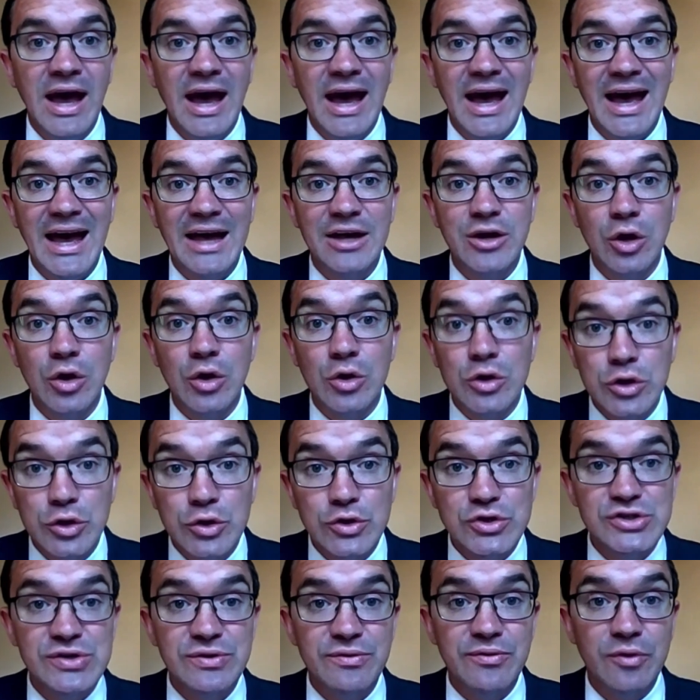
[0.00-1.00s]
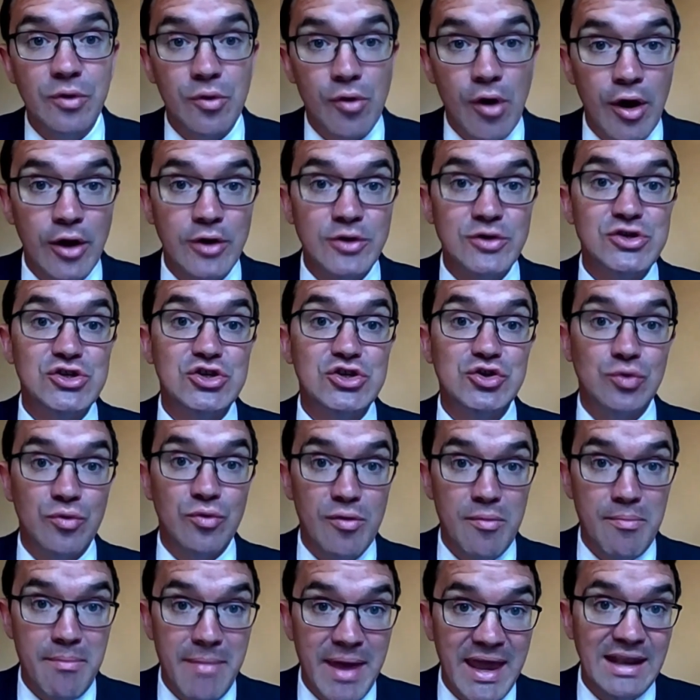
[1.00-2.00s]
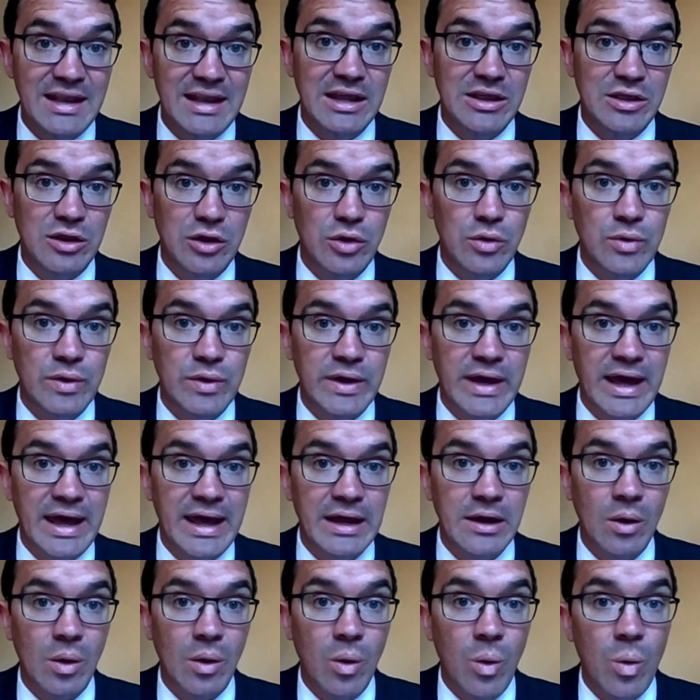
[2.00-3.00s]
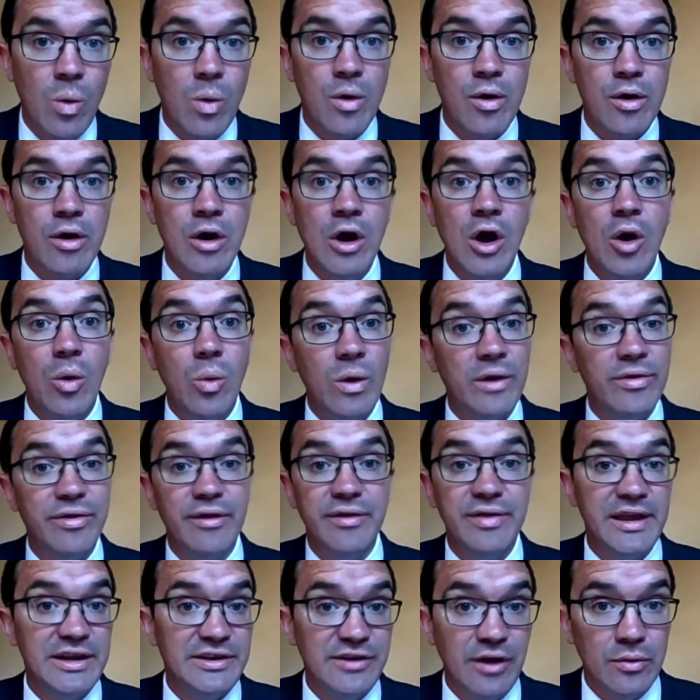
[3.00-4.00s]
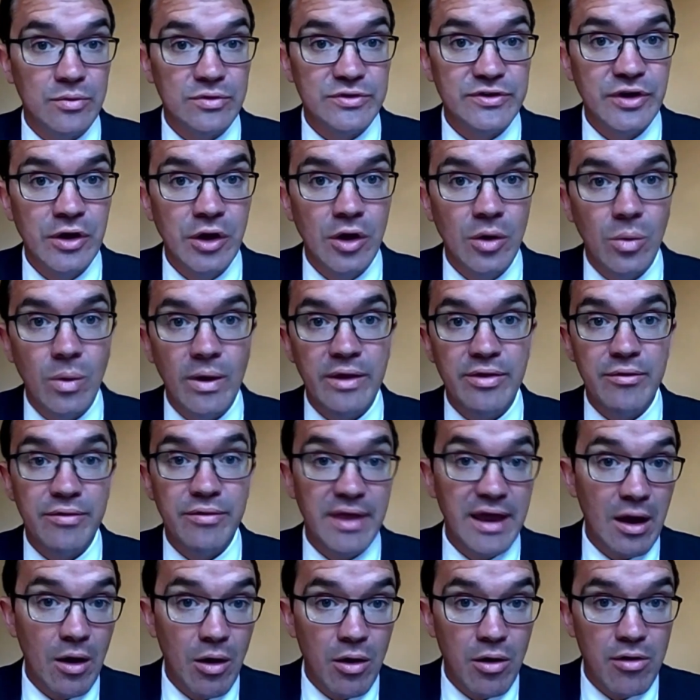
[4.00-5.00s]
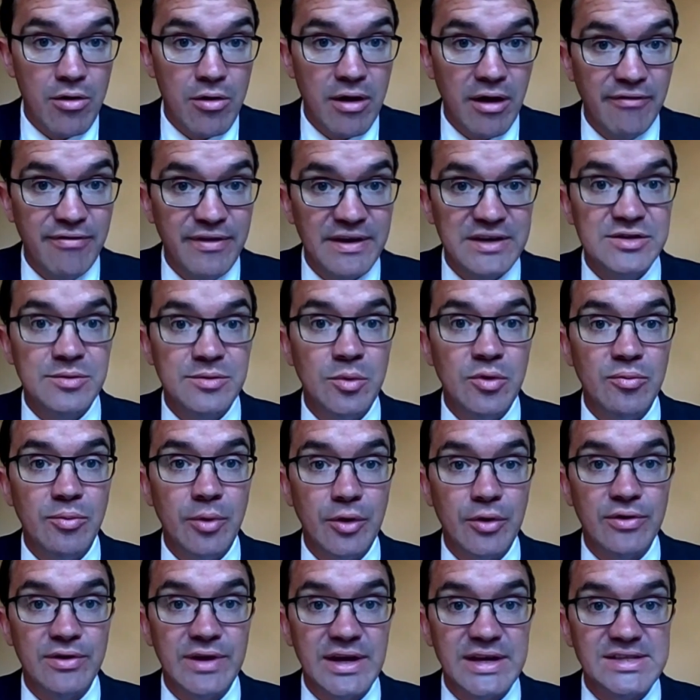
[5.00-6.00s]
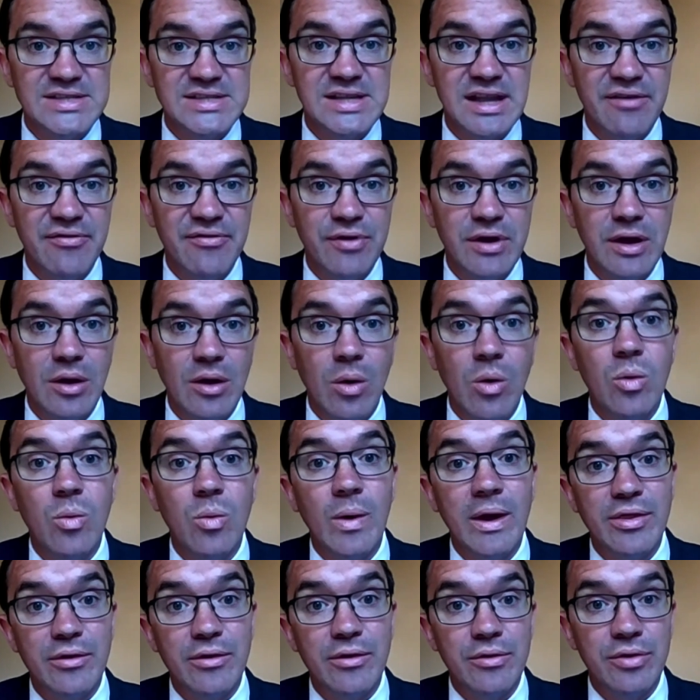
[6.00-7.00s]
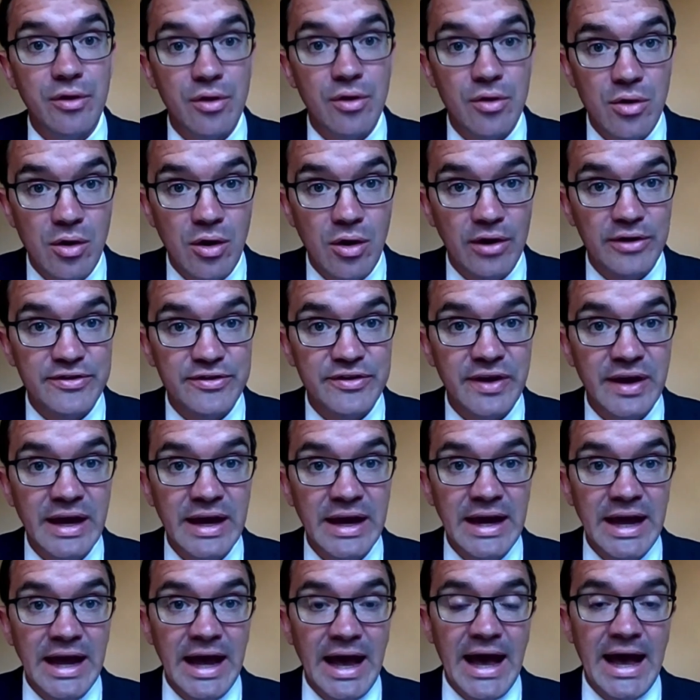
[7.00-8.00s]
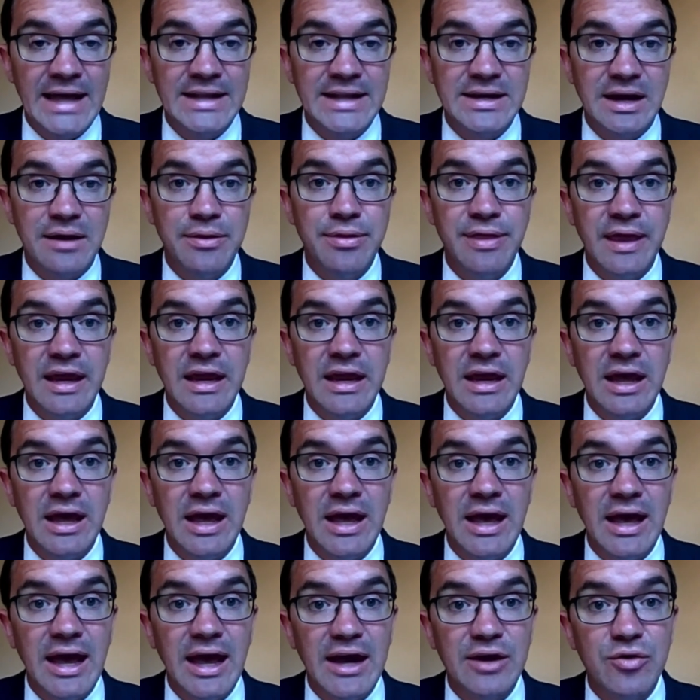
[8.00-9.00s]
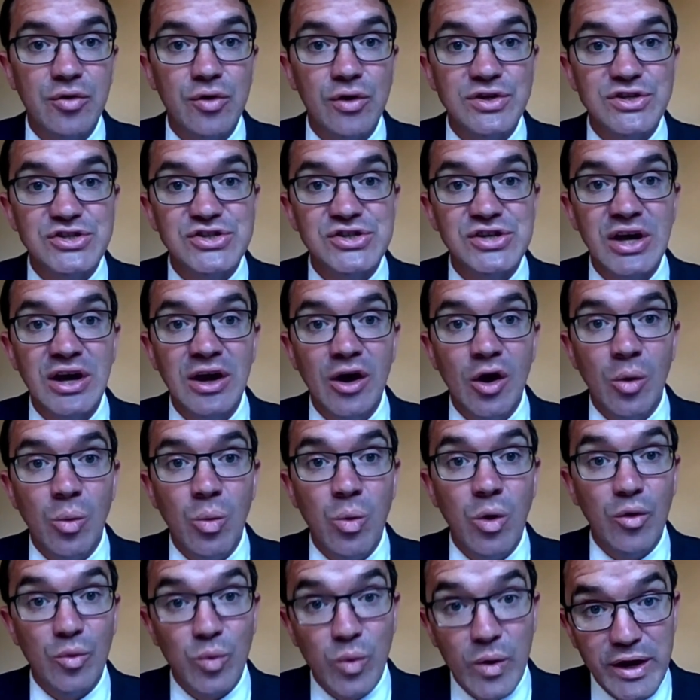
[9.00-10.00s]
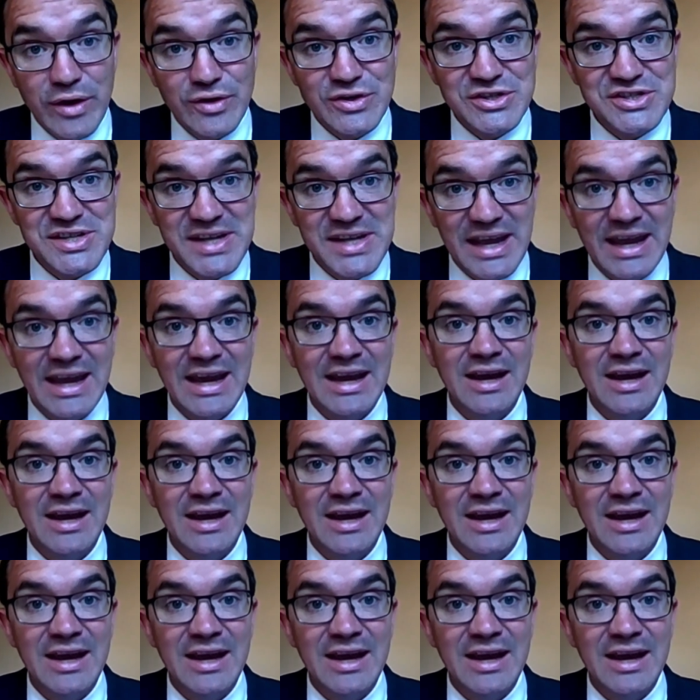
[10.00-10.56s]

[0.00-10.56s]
conclusive grounds to remain in the UK or whether they don't, whether they are a victim of modern day slavery or whether they're not. And I think across what we are seeing